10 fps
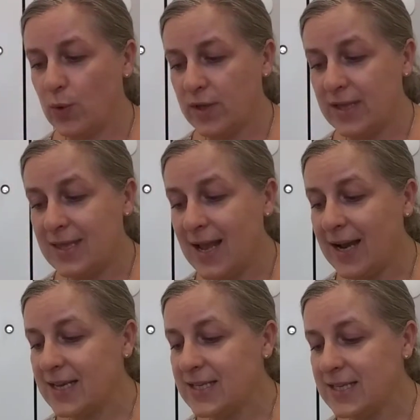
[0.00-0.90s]

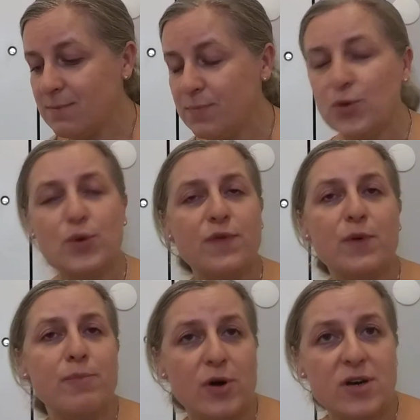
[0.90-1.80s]
nice,
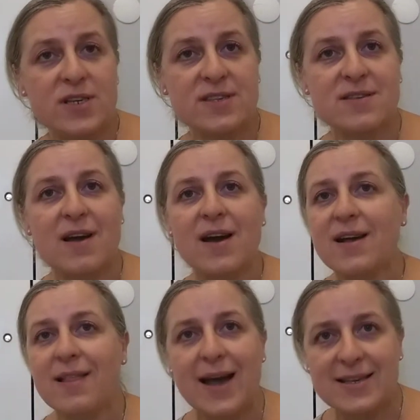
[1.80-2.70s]
beautiful books,
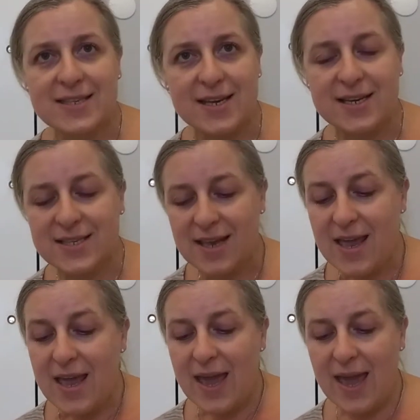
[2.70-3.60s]
classics,
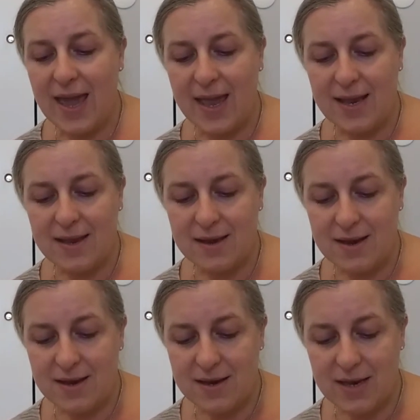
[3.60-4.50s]
and
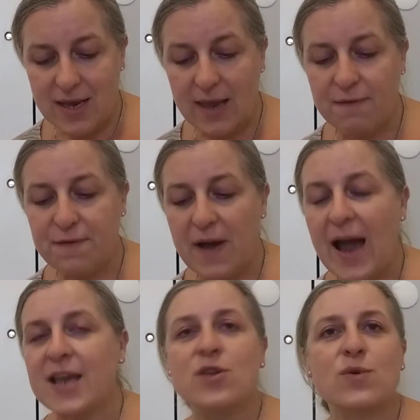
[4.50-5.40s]
if
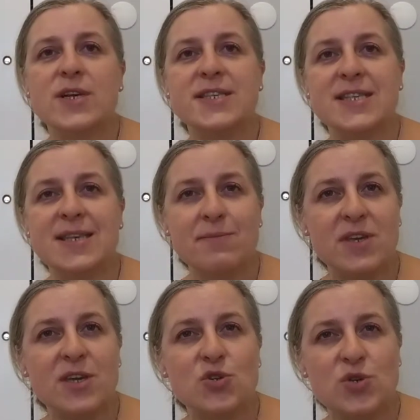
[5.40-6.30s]
I notice that
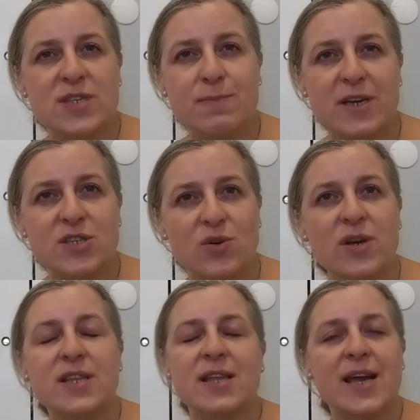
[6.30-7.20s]
something interests my
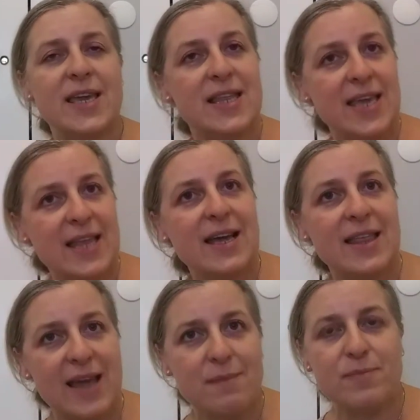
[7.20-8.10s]
daughter, then I can get
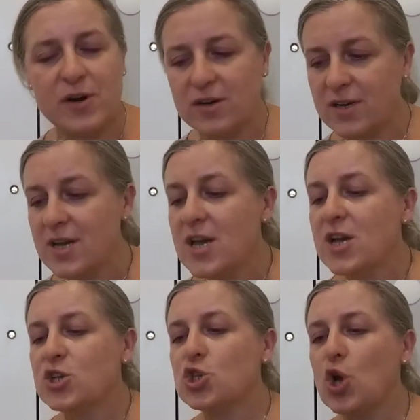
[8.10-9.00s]
her that book.
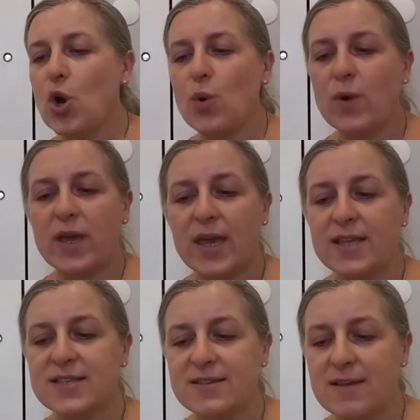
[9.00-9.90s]
So
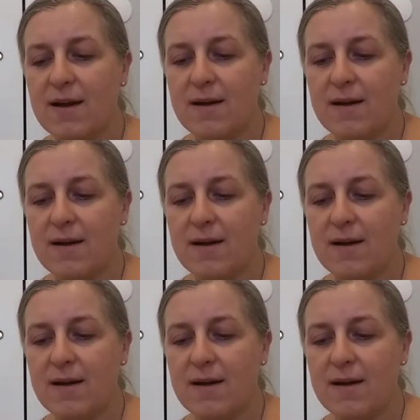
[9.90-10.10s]
it's